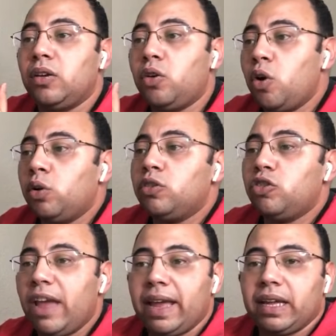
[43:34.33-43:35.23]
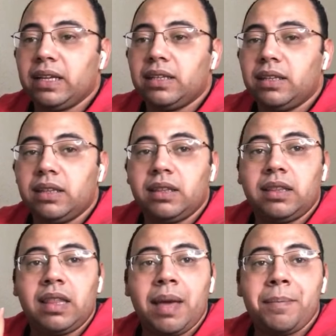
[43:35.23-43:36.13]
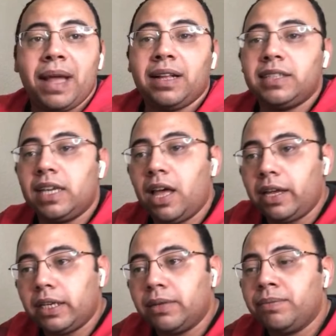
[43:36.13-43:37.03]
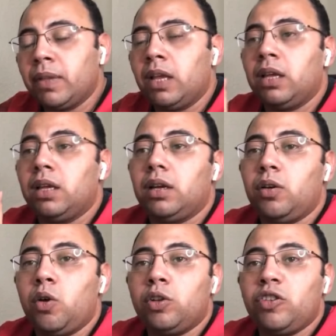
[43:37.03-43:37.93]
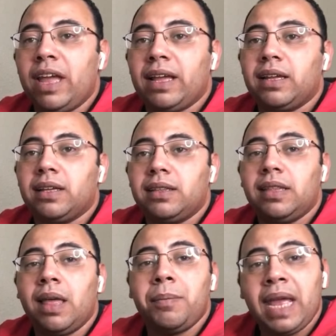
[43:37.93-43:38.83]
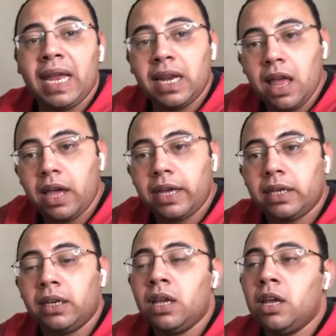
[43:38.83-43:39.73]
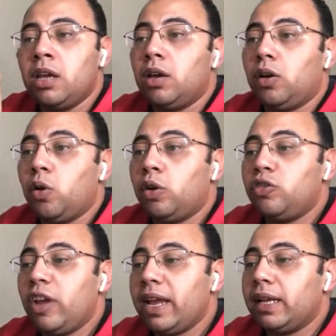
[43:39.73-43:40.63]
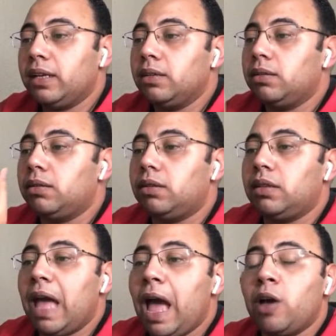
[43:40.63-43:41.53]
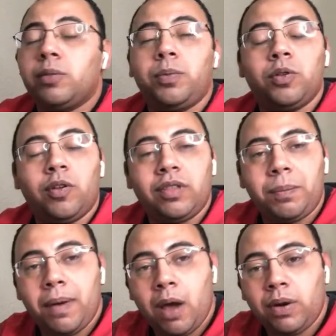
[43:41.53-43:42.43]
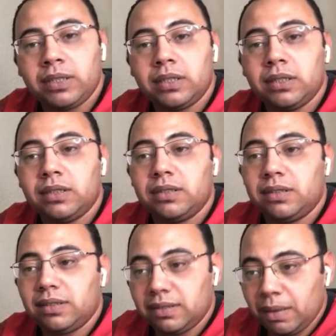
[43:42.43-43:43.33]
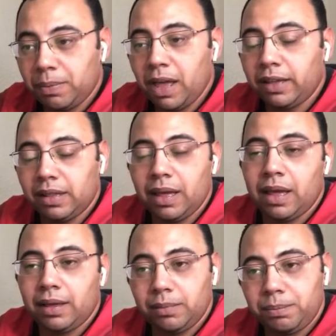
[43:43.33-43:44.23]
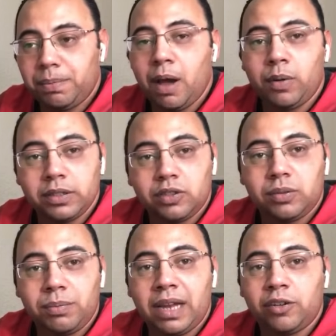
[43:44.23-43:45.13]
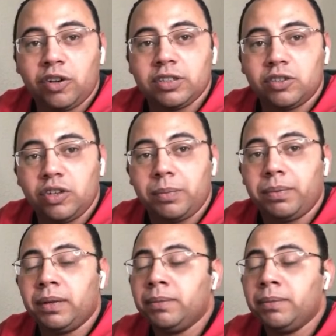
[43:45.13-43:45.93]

Go check the battery line. Go check the main line. Go check the output of the power supply, the power manager chip.